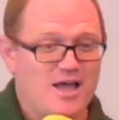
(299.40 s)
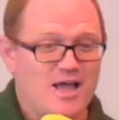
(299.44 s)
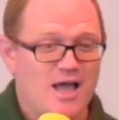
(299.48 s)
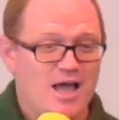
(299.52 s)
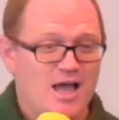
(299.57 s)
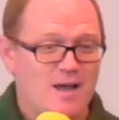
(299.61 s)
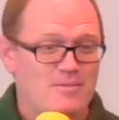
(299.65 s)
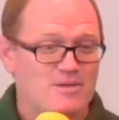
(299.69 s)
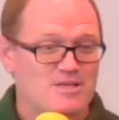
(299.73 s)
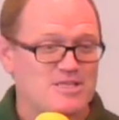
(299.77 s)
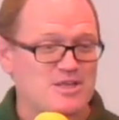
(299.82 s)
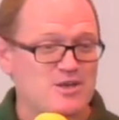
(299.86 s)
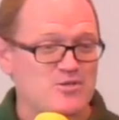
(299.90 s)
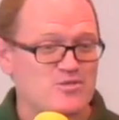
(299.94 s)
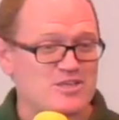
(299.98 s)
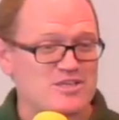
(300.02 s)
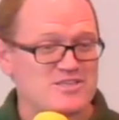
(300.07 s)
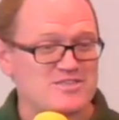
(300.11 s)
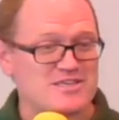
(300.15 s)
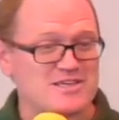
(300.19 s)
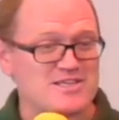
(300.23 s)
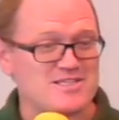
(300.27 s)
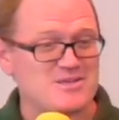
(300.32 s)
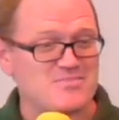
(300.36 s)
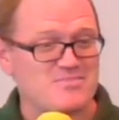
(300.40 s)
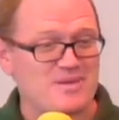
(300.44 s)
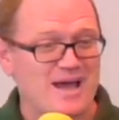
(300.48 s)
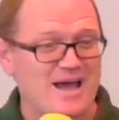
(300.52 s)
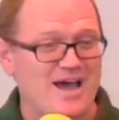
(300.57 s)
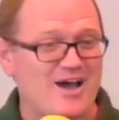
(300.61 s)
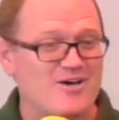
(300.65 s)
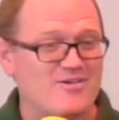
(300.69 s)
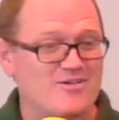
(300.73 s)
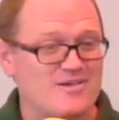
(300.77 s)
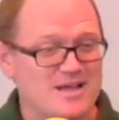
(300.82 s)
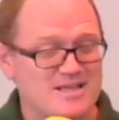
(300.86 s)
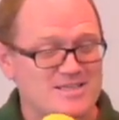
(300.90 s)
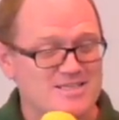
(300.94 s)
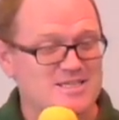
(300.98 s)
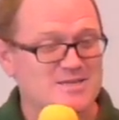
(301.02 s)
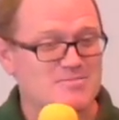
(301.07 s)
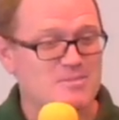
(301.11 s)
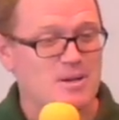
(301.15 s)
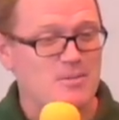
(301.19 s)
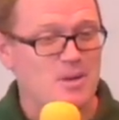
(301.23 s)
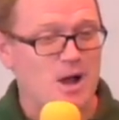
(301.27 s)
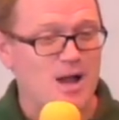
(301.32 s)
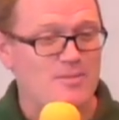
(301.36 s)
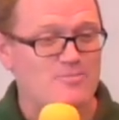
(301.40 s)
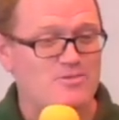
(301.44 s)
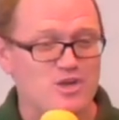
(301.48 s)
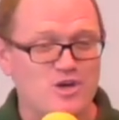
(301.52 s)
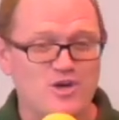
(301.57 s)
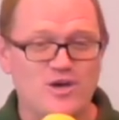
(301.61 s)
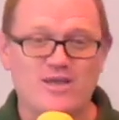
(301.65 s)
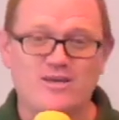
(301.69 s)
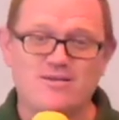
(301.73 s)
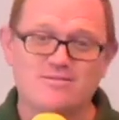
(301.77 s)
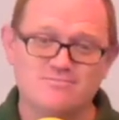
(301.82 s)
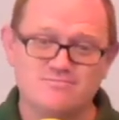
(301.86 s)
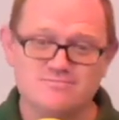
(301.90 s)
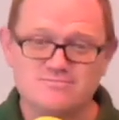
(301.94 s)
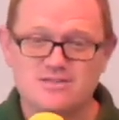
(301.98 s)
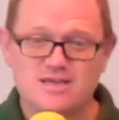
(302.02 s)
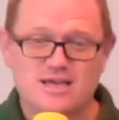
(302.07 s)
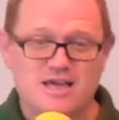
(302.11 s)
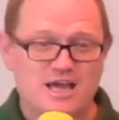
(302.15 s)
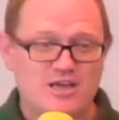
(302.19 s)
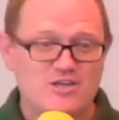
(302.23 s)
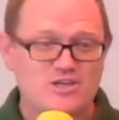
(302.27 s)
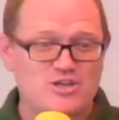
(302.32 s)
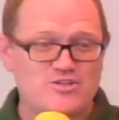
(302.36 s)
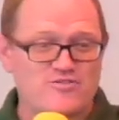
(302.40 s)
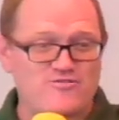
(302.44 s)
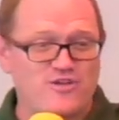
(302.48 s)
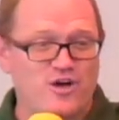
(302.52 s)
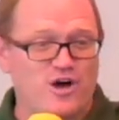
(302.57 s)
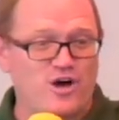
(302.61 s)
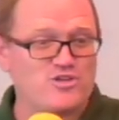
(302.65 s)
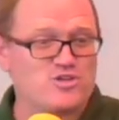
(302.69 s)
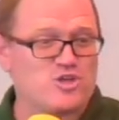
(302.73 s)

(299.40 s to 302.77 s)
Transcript: let's see what this thing's about. See my mom do it, and just falls